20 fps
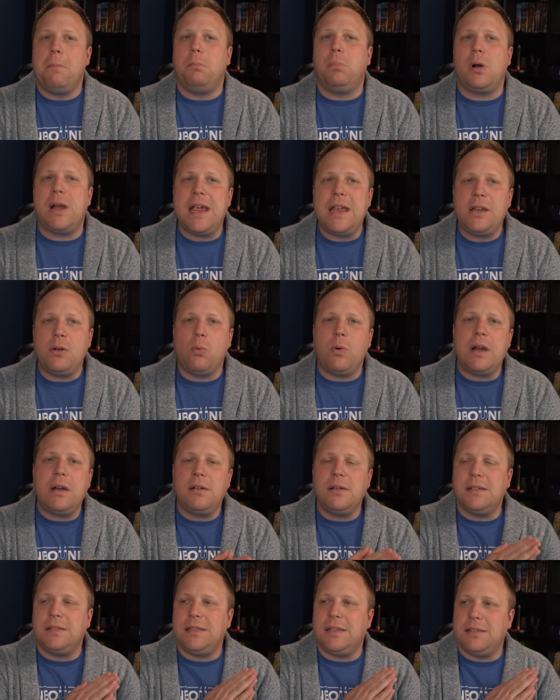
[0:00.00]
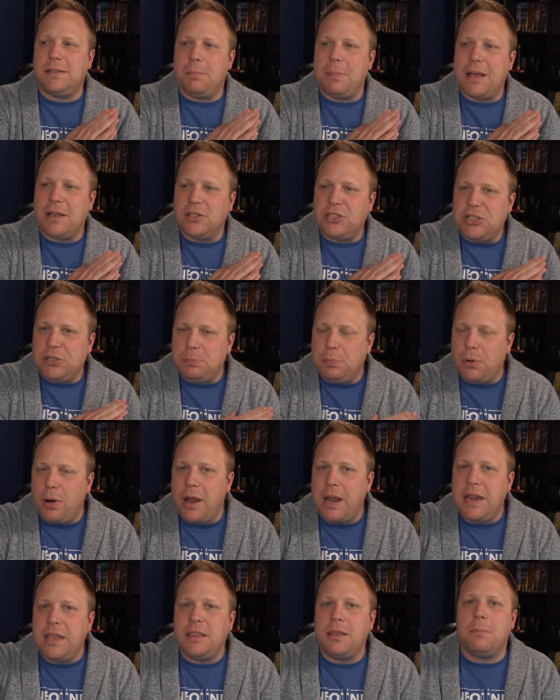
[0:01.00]
Brand awareness is about
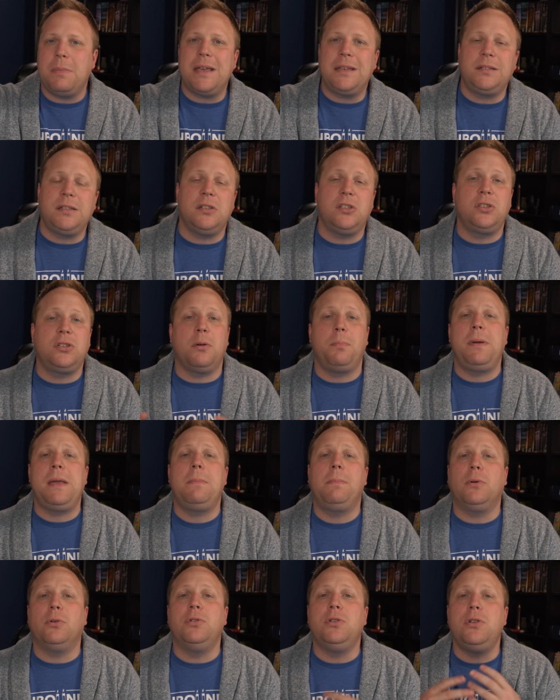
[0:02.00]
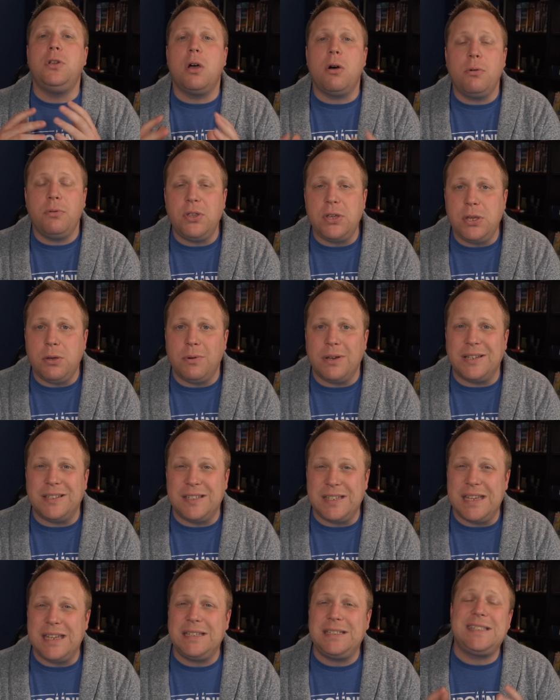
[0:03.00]
spreading the message so people know that you
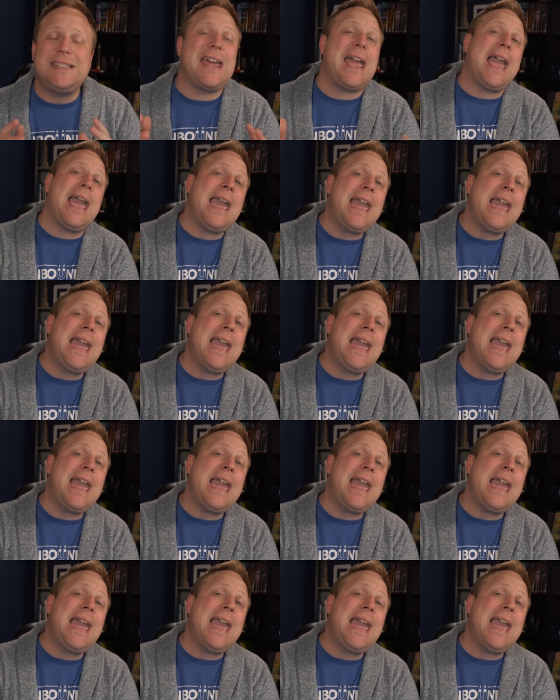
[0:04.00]
exist,